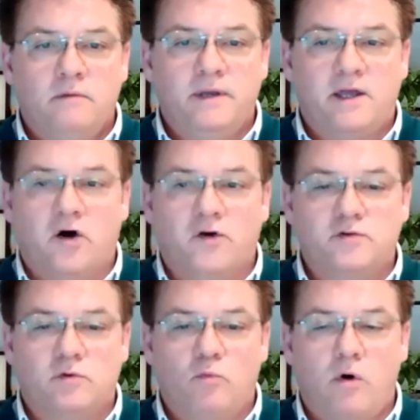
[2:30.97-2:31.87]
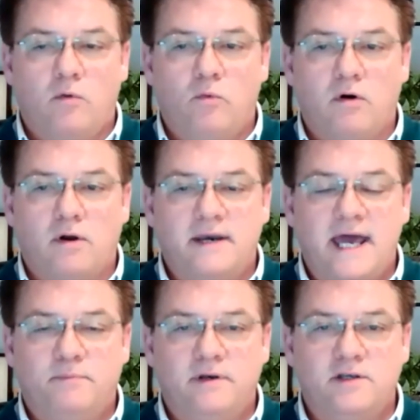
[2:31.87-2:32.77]
because what what can
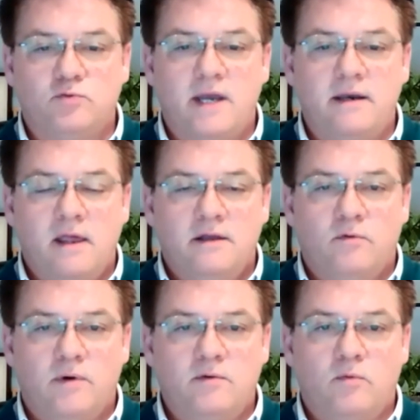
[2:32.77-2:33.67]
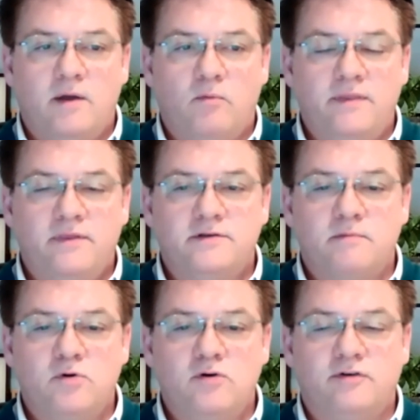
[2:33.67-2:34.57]
happen is when when when, when there's a
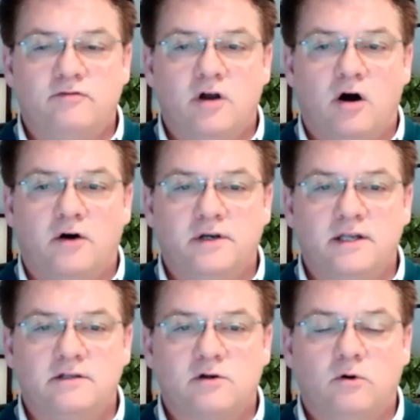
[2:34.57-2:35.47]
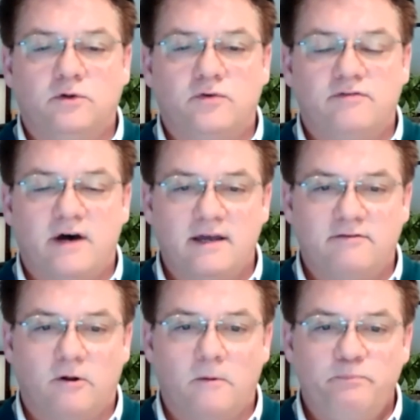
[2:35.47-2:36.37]
move of God and it's called
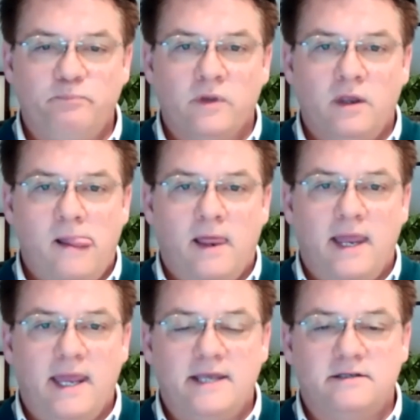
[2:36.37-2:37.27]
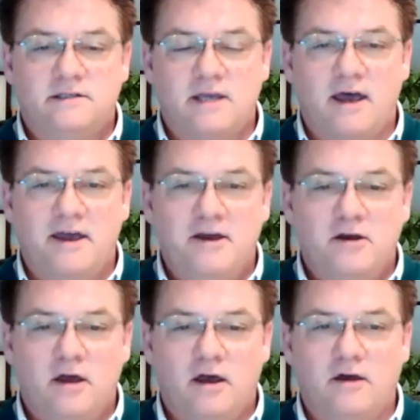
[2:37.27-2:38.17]
revival, is uh,
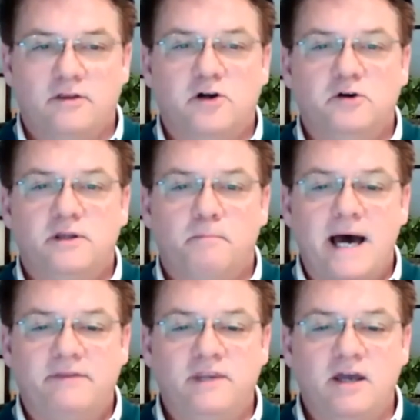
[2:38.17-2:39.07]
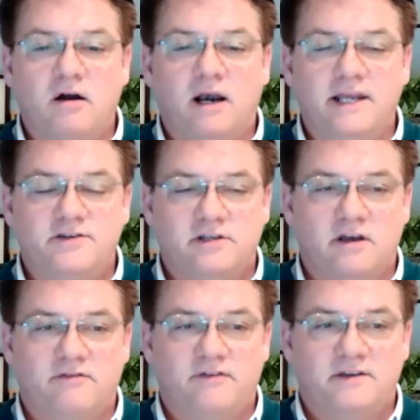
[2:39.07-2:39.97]
uh, the good, the bad, and the ugly
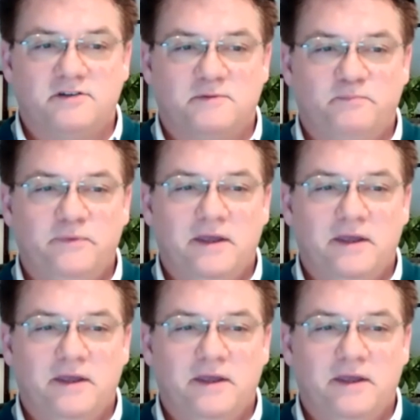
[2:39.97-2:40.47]
surface.